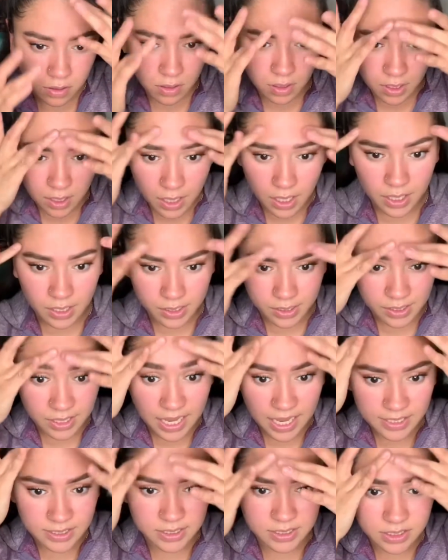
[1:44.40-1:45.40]
and
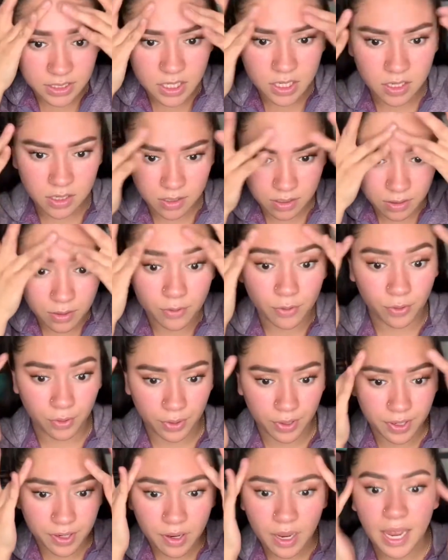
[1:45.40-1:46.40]
that's good.
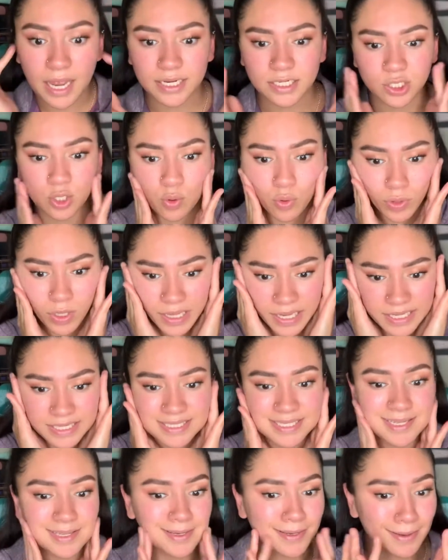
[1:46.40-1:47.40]
I don't like
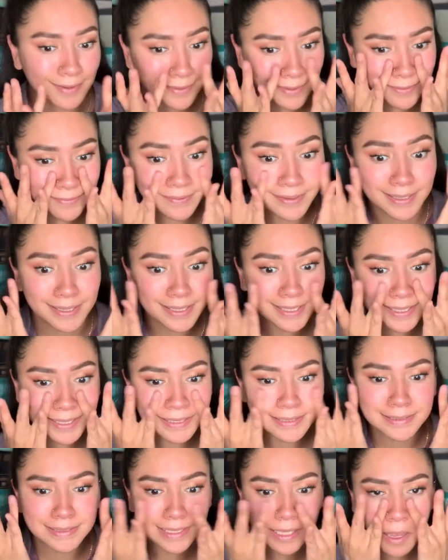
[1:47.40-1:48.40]
silicone feelings,
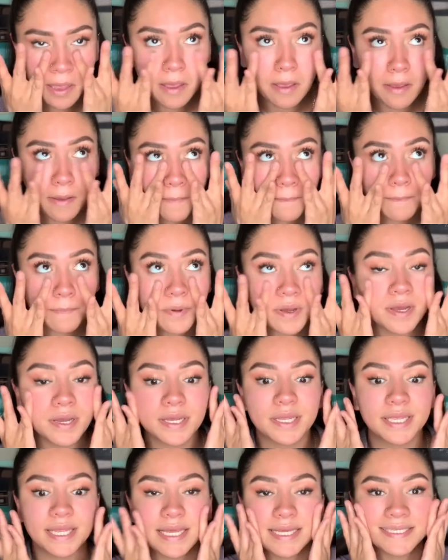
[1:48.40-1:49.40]
but
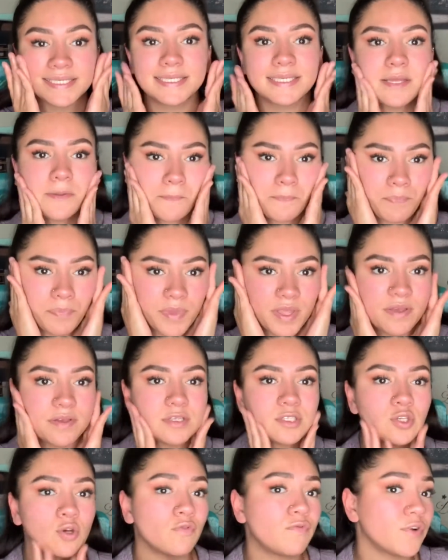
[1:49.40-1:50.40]
yes. So
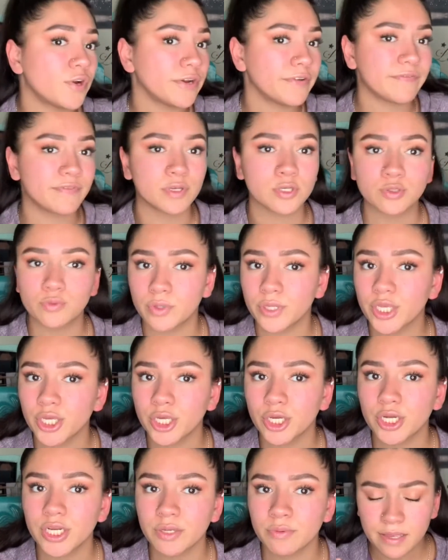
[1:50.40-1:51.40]
far it feels really good. It
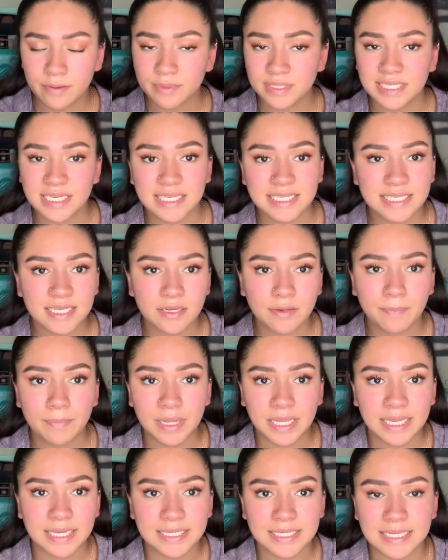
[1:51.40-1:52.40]
was easy to
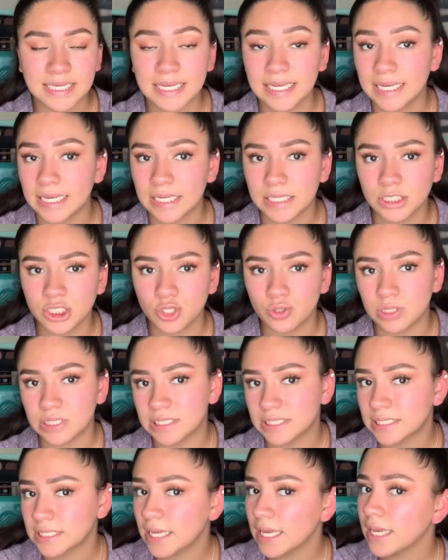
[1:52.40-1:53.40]
blend into the
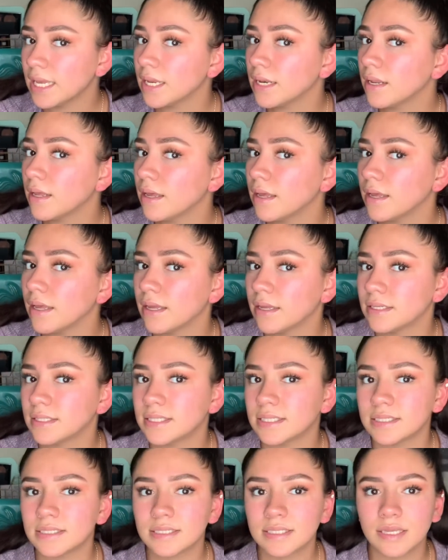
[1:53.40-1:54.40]
skin. It does
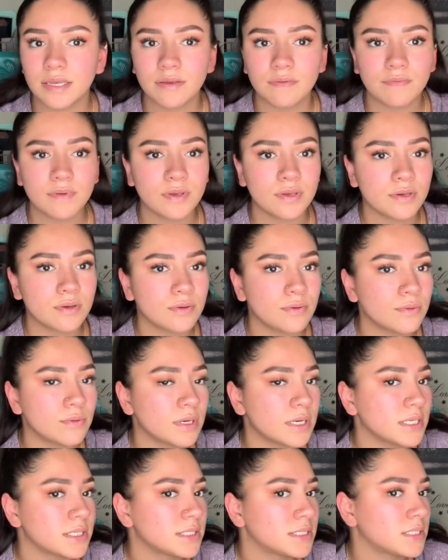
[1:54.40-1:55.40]
give you a
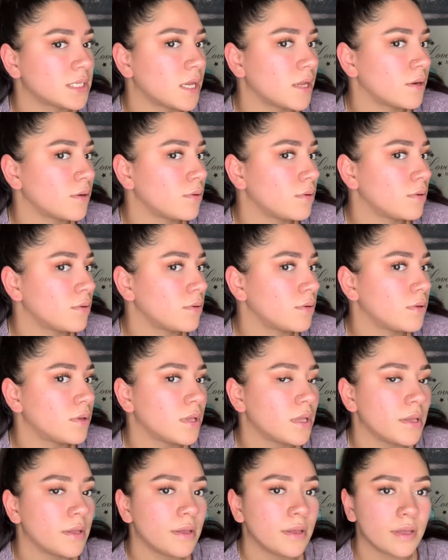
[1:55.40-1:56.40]
subtle
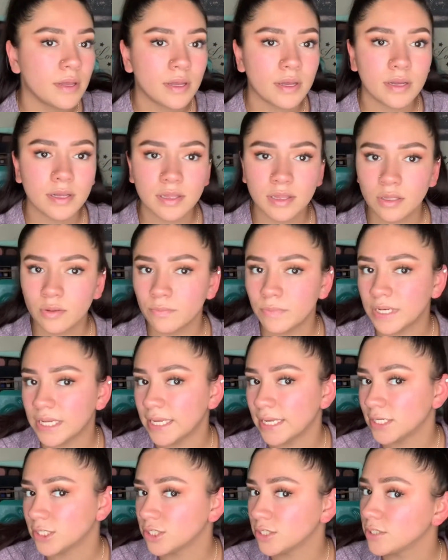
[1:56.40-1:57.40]

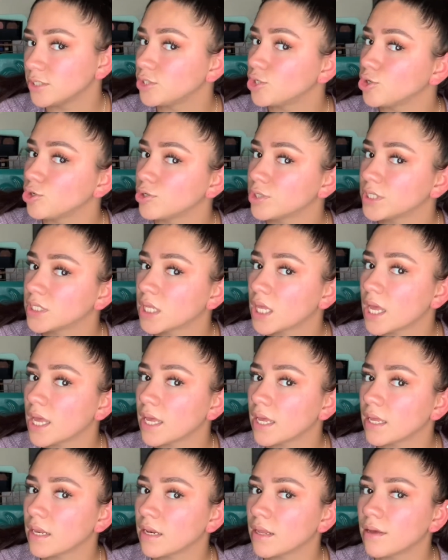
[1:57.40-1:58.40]
illumination to your
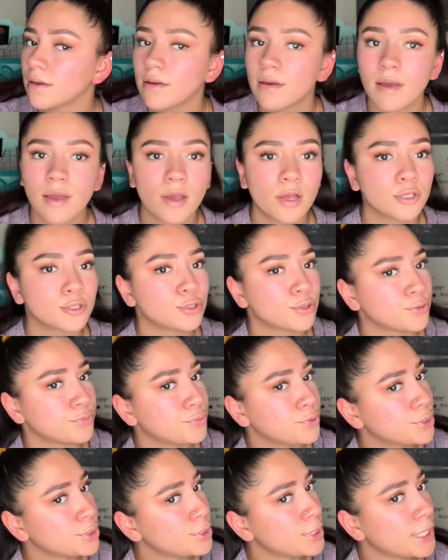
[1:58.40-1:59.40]
skin, so if you don't
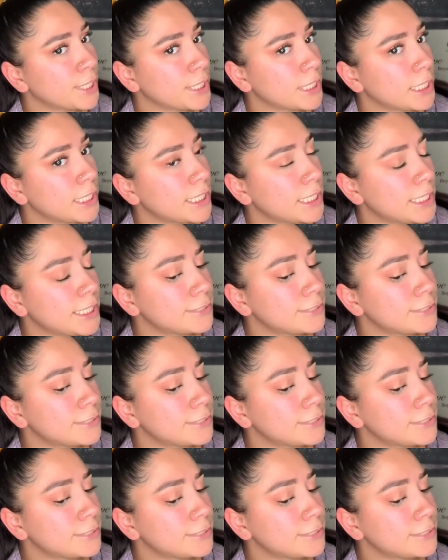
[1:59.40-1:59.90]
like that,